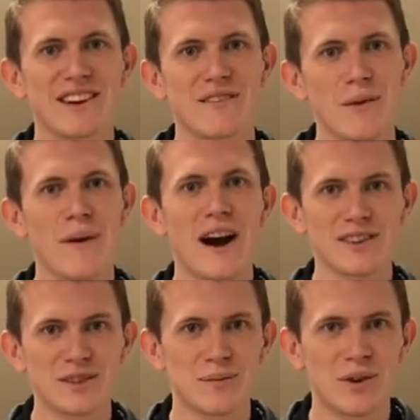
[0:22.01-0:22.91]
of our
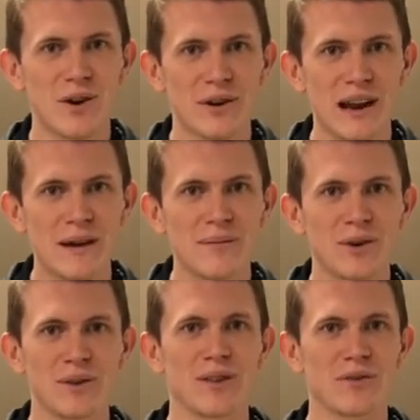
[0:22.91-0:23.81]
posture program.
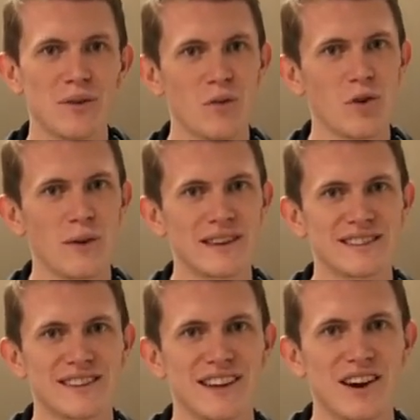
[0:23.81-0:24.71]
Only 3 more weeks
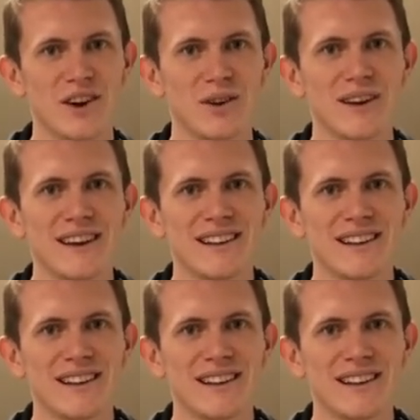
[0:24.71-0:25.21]
to go.